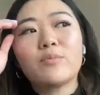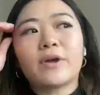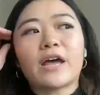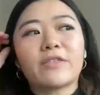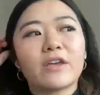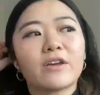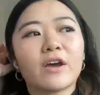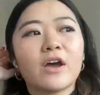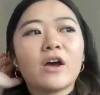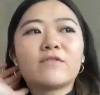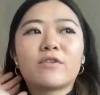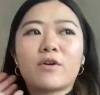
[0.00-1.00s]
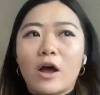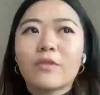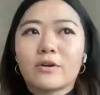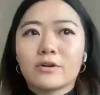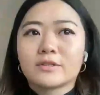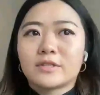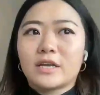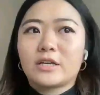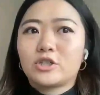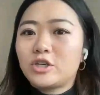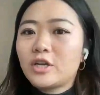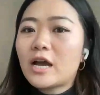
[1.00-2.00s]
But I think for others, like
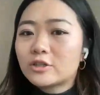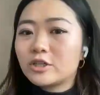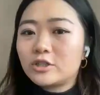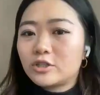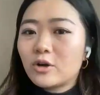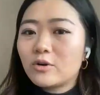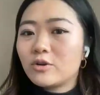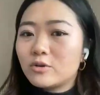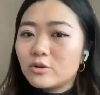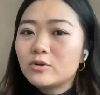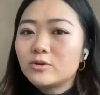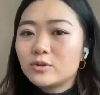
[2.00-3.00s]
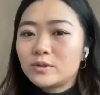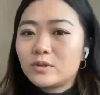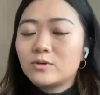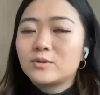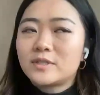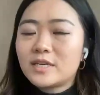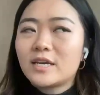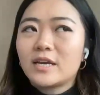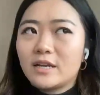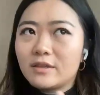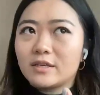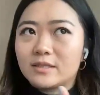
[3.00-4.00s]
she actually show you see
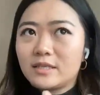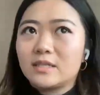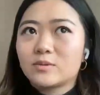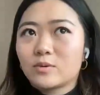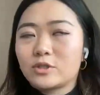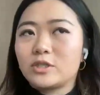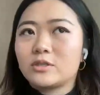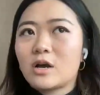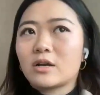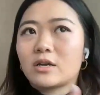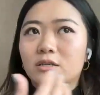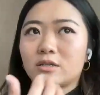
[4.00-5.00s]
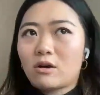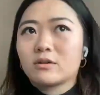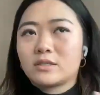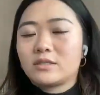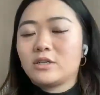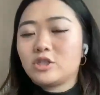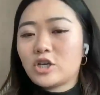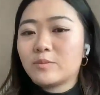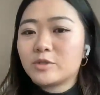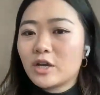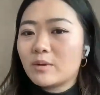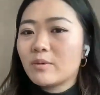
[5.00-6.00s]
it in the scenes where she's talking to Carson and
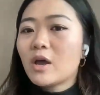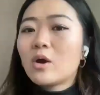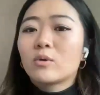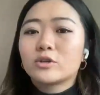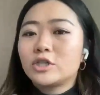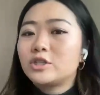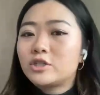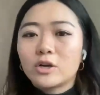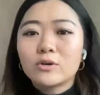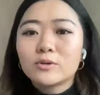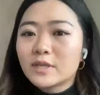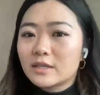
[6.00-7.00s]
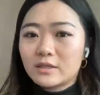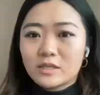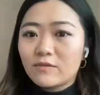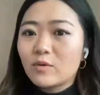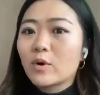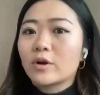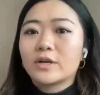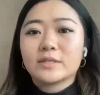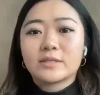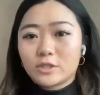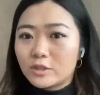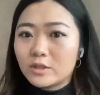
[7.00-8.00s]
Jam Jam, where she shows like the
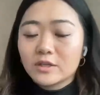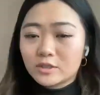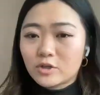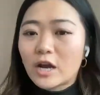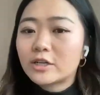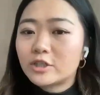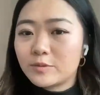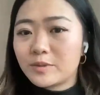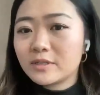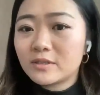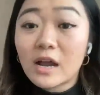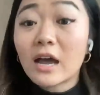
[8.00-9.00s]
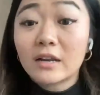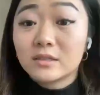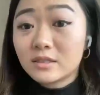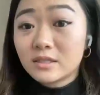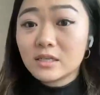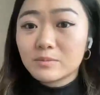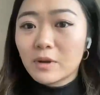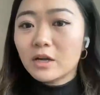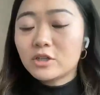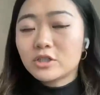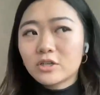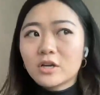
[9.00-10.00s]
self-awareness, the strategy piece that I didn't see as
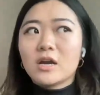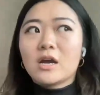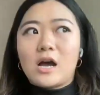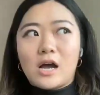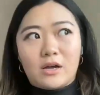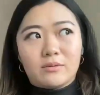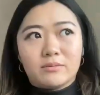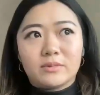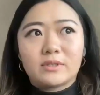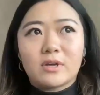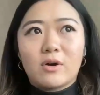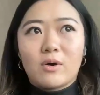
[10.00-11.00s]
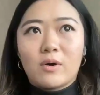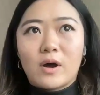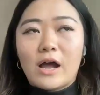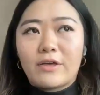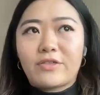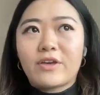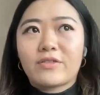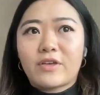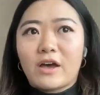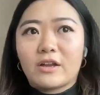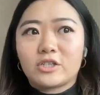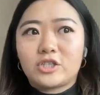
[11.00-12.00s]
much. So I think
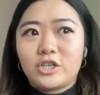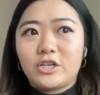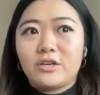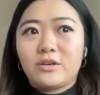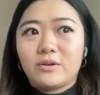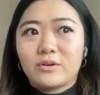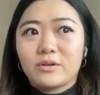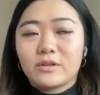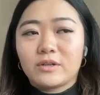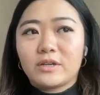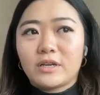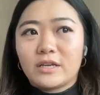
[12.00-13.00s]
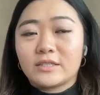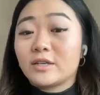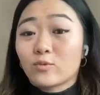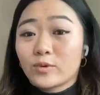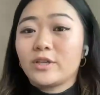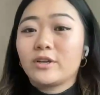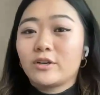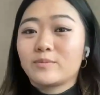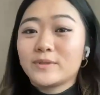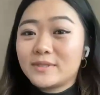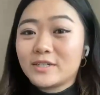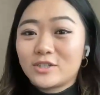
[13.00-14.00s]
that she is in a really
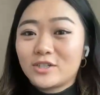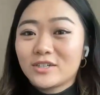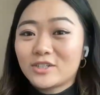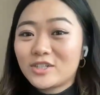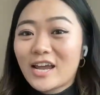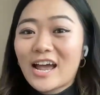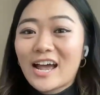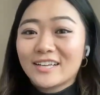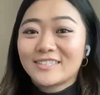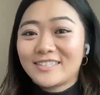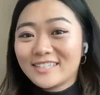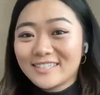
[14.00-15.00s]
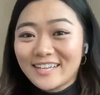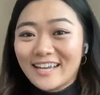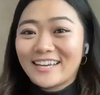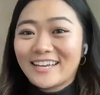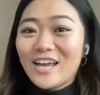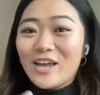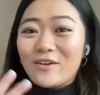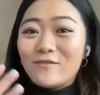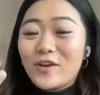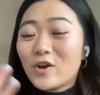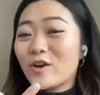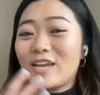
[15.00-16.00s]
good position because she has this like
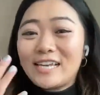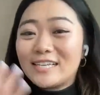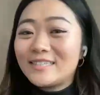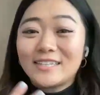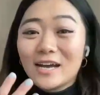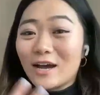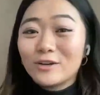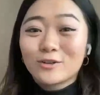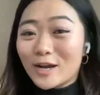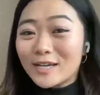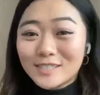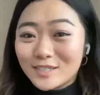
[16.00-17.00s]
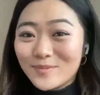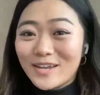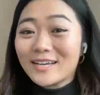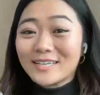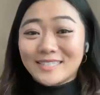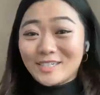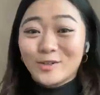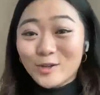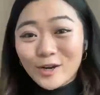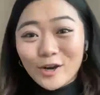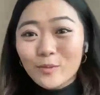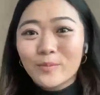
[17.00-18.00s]
very easy to underestimate
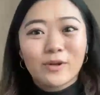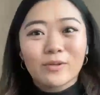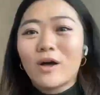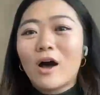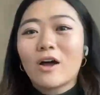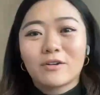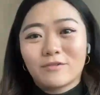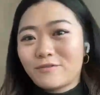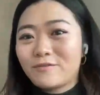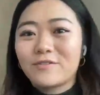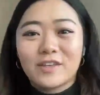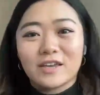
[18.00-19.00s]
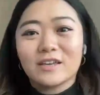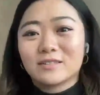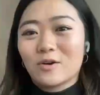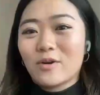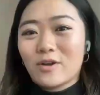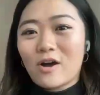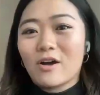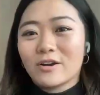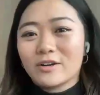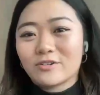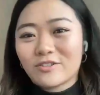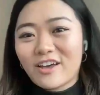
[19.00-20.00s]
exterior, but a lot of things going on
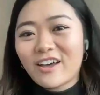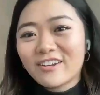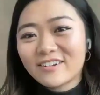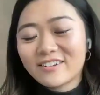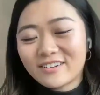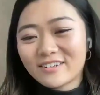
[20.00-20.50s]
under that.